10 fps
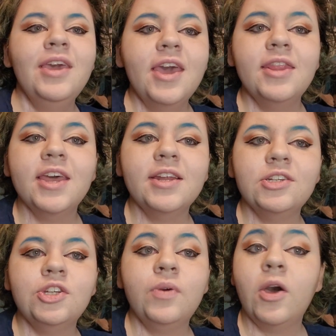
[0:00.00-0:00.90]
And then
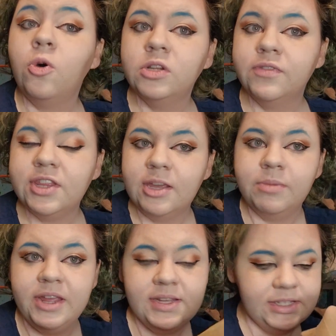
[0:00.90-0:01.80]
to hold everything in
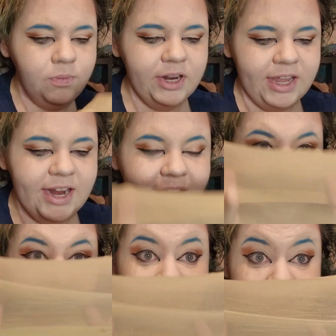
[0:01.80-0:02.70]
place, you want to get
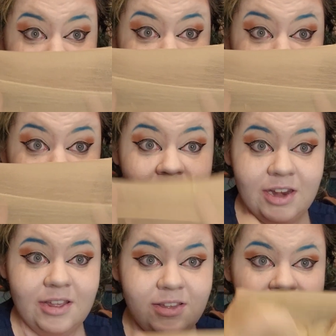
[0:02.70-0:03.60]
a nylon.